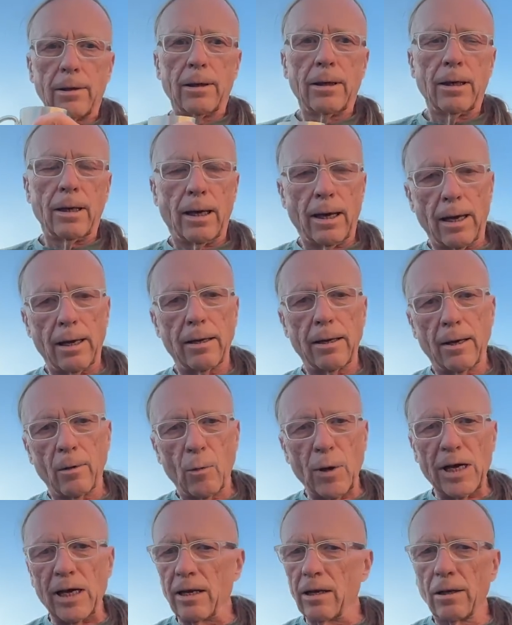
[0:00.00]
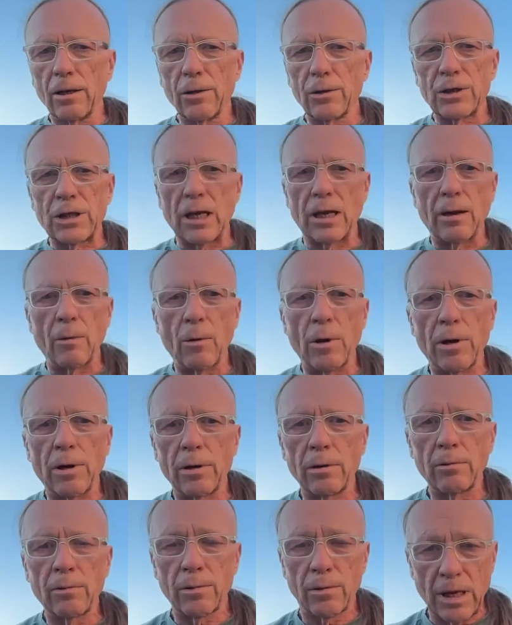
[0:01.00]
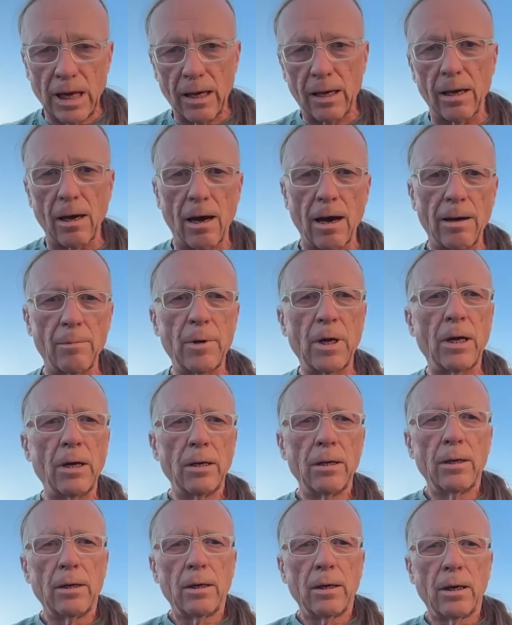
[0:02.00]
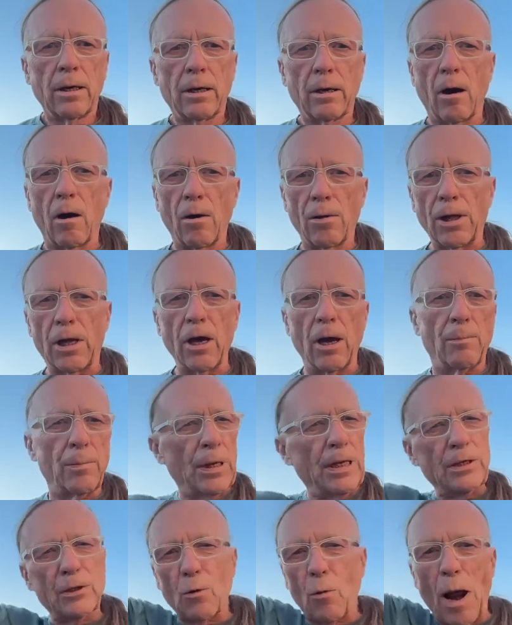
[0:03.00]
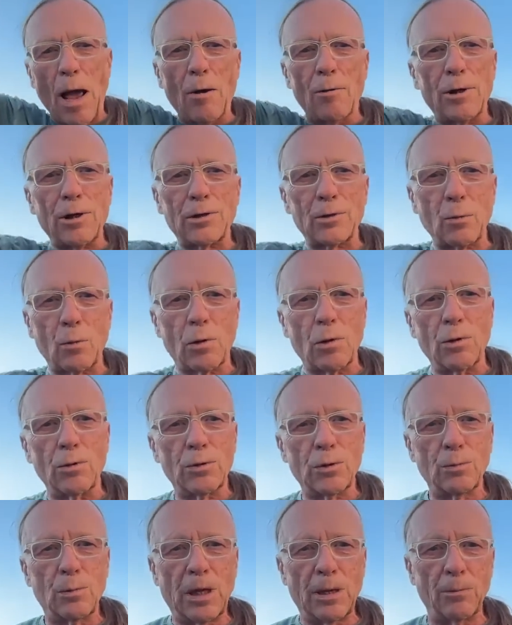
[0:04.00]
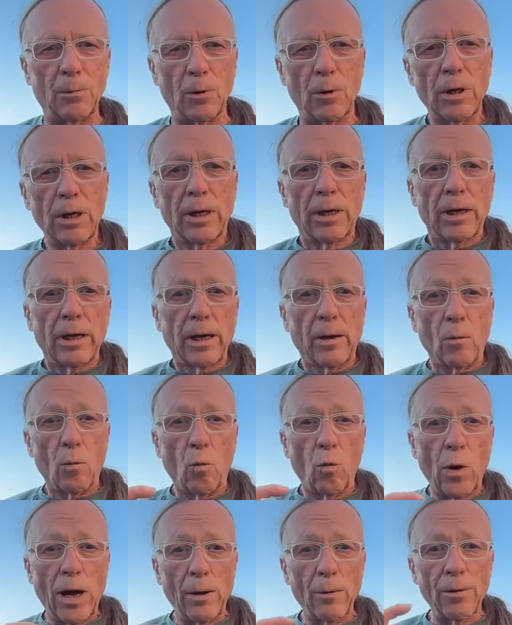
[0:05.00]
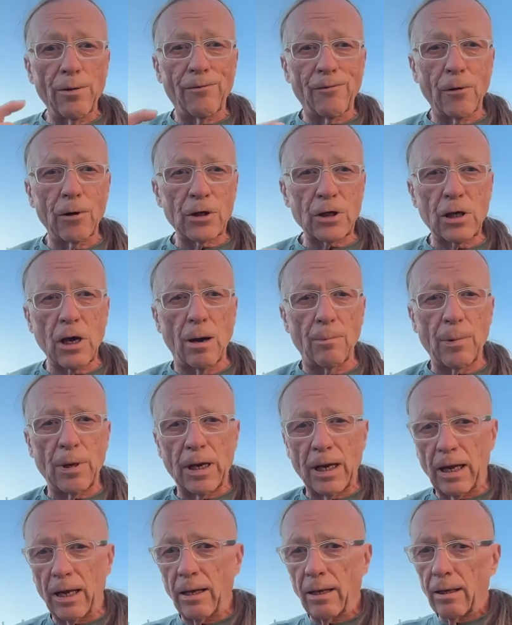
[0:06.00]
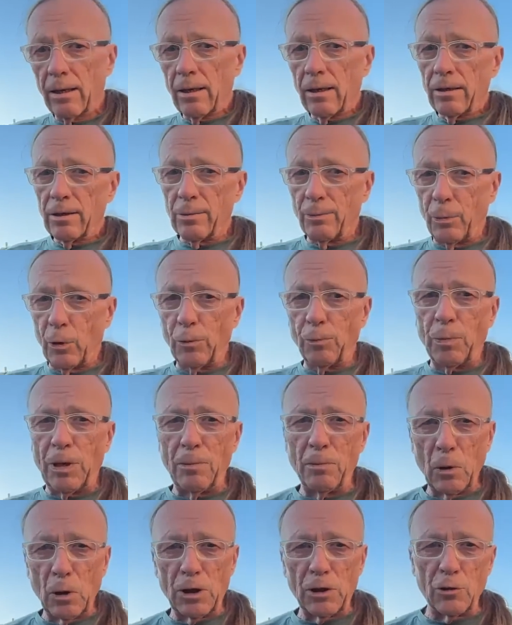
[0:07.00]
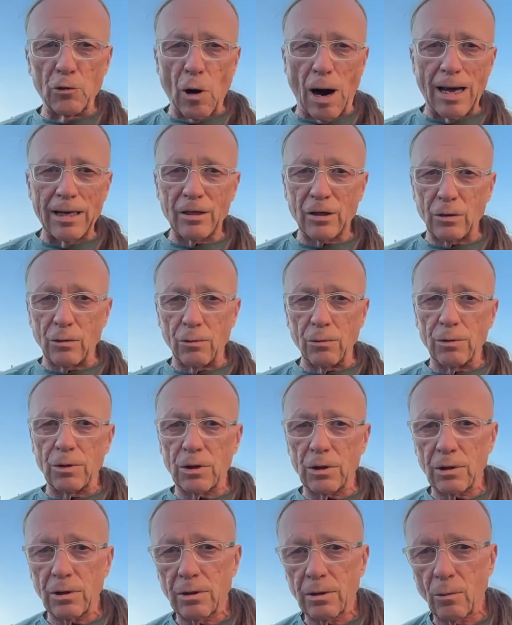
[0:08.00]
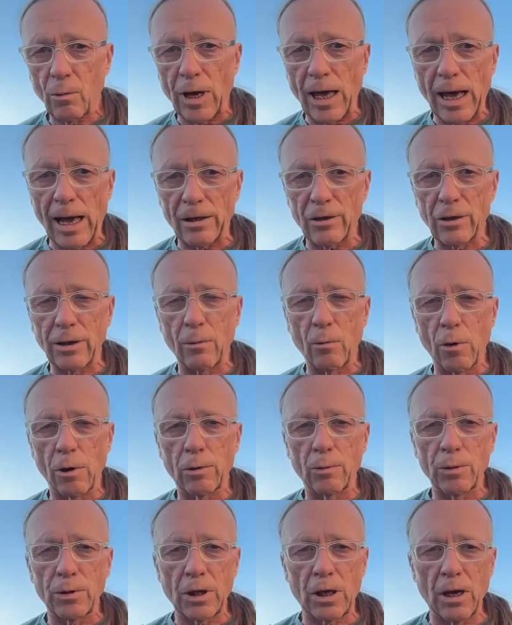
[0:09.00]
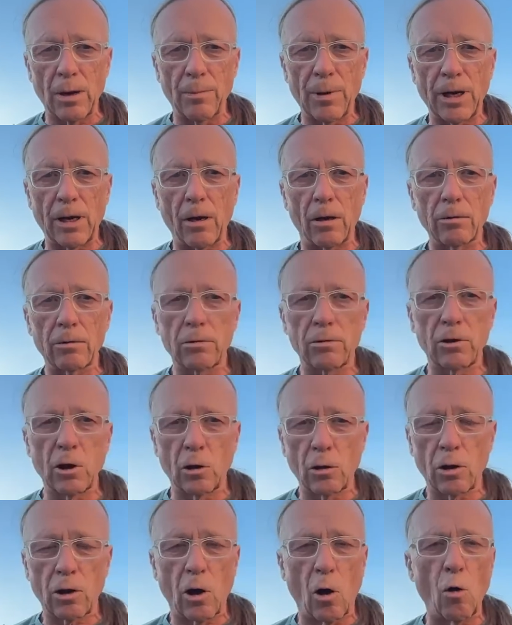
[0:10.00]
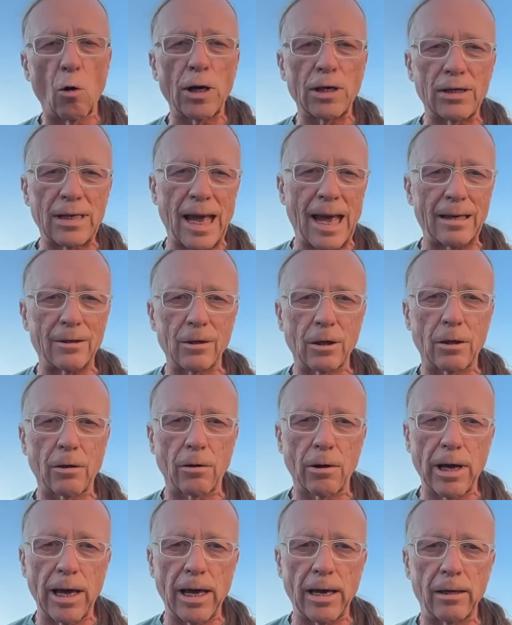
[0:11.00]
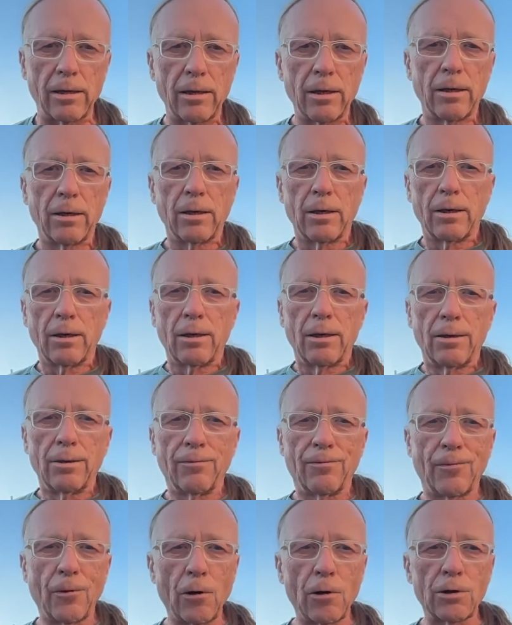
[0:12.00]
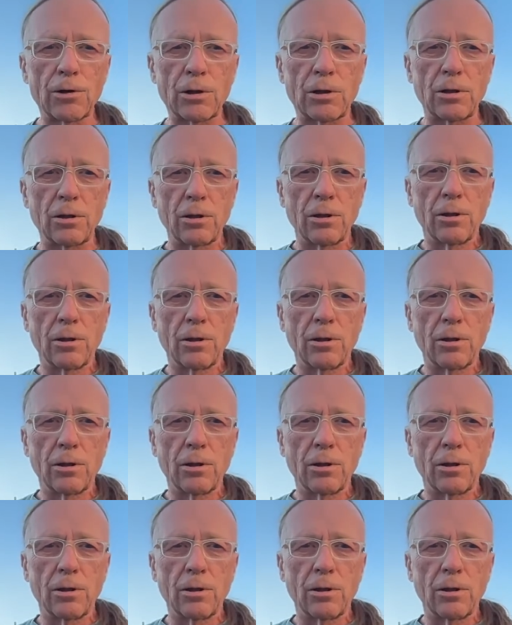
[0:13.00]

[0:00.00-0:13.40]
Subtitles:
and we didn't lose anyone, thank God. But all the companies around us were losing people, and we were the first company to put people in dry suits. And we actually worked with the company called Kokatat to create the first